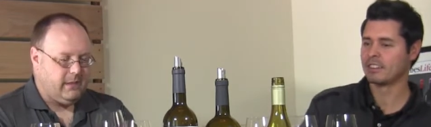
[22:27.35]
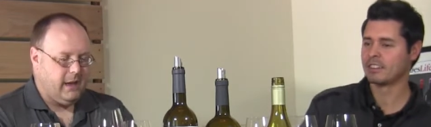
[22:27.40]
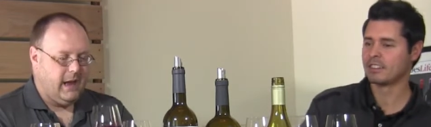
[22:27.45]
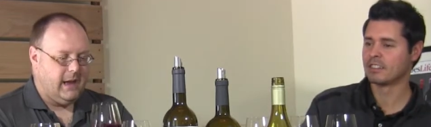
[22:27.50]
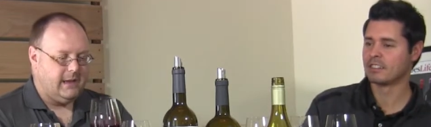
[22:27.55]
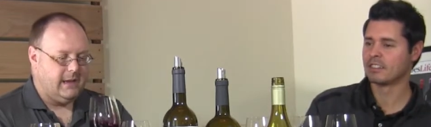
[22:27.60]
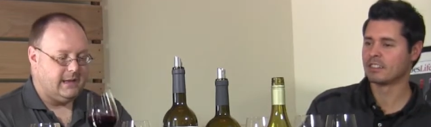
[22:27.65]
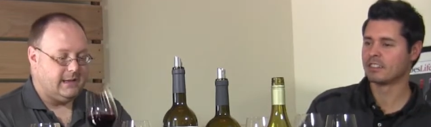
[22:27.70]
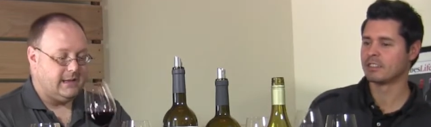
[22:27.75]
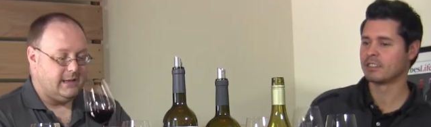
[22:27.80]

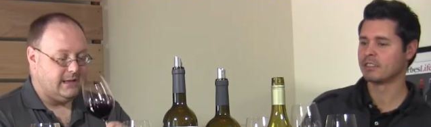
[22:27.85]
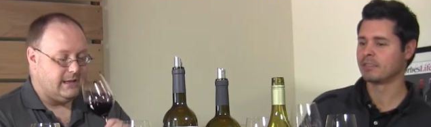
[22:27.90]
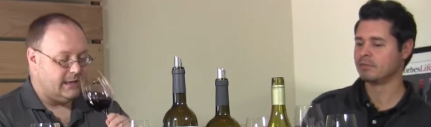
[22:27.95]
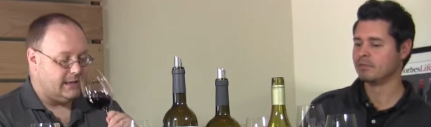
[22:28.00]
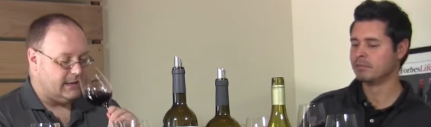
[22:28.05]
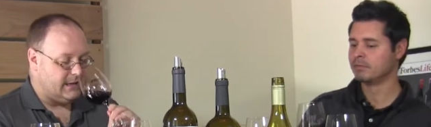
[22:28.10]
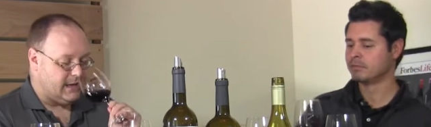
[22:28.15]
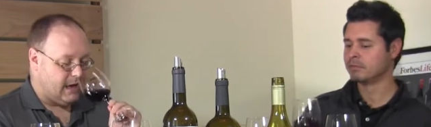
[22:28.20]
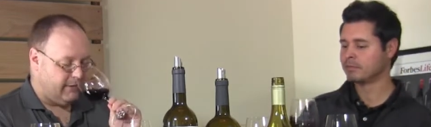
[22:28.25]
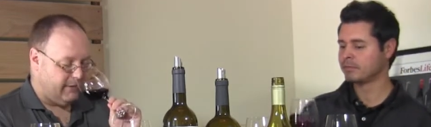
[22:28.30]
Speaker 1: And this is
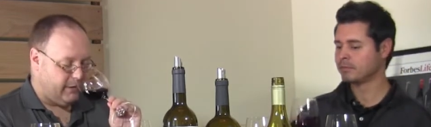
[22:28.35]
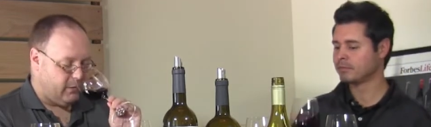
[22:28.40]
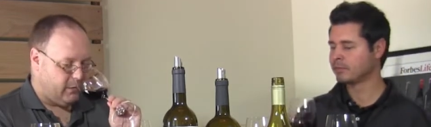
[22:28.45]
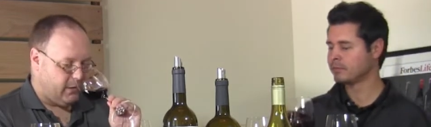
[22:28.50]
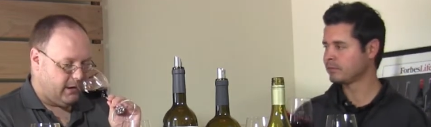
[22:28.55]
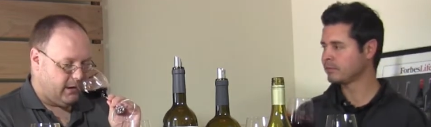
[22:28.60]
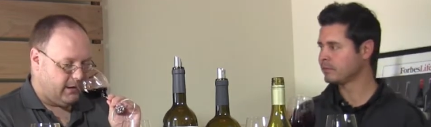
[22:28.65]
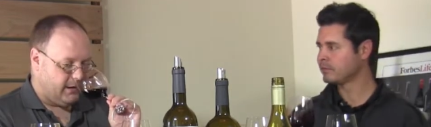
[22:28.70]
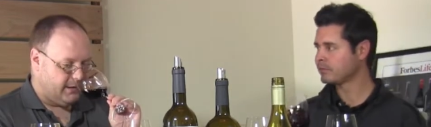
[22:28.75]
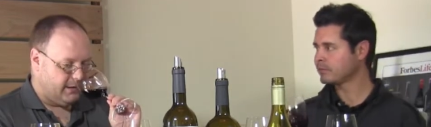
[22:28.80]
definitely
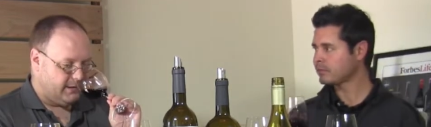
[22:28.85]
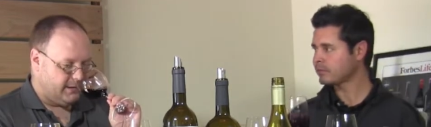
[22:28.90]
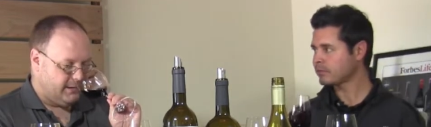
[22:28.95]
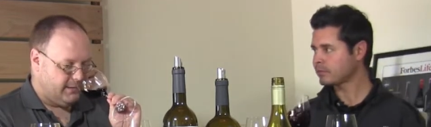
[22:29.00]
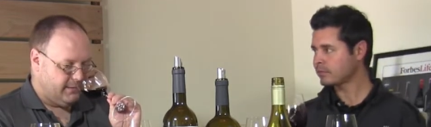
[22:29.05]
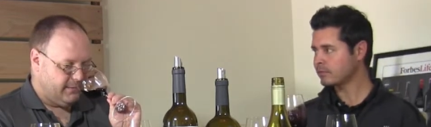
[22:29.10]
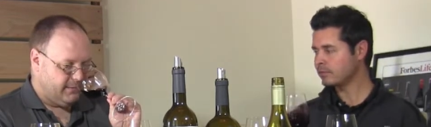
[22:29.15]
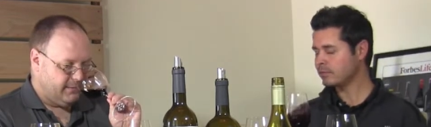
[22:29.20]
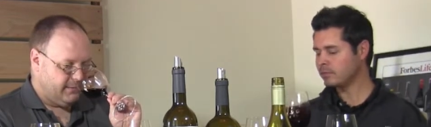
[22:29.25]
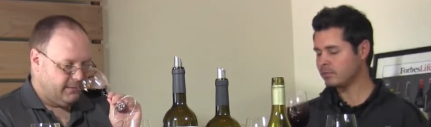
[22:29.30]
one of those.
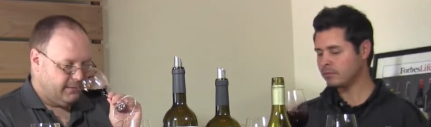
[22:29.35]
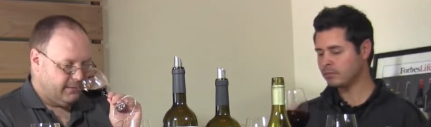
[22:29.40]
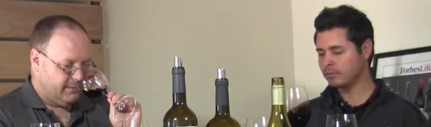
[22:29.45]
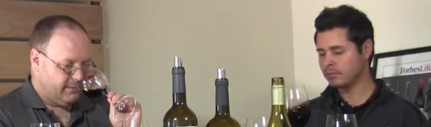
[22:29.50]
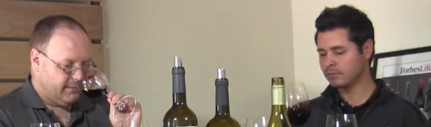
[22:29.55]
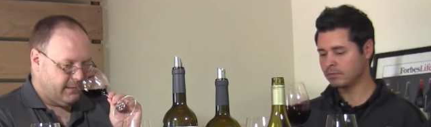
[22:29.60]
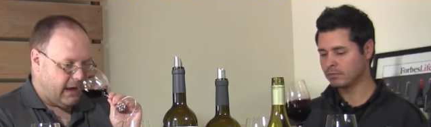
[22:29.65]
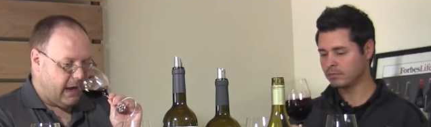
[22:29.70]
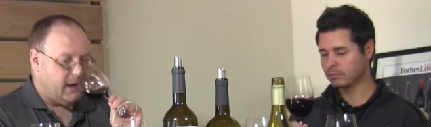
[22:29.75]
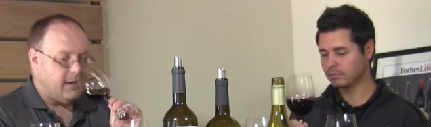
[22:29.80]

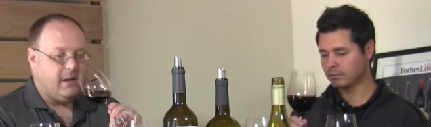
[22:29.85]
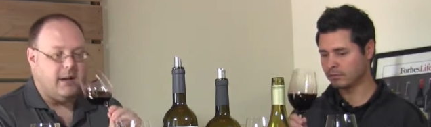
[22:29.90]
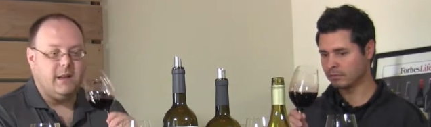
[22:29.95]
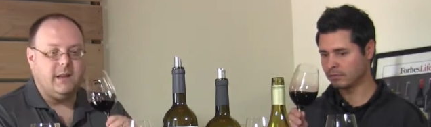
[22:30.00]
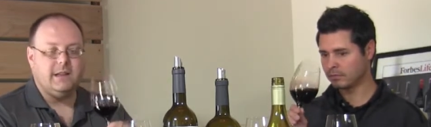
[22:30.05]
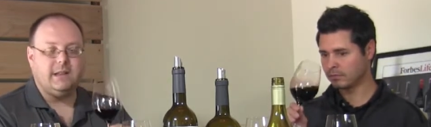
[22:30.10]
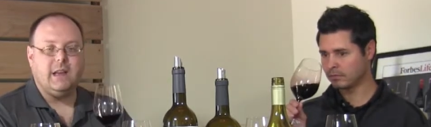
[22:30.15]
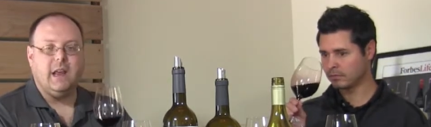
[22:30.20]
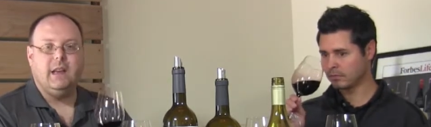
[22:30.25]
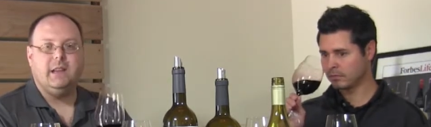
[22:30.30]
And
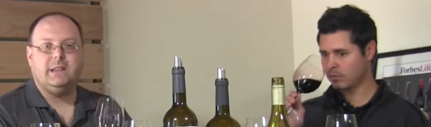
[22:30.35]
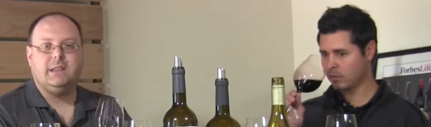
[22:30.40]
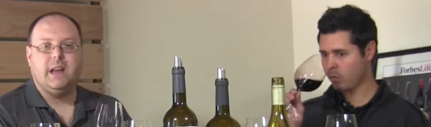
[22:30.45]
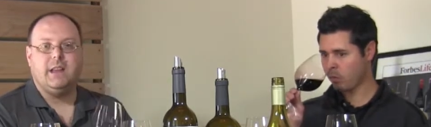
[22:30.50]
it's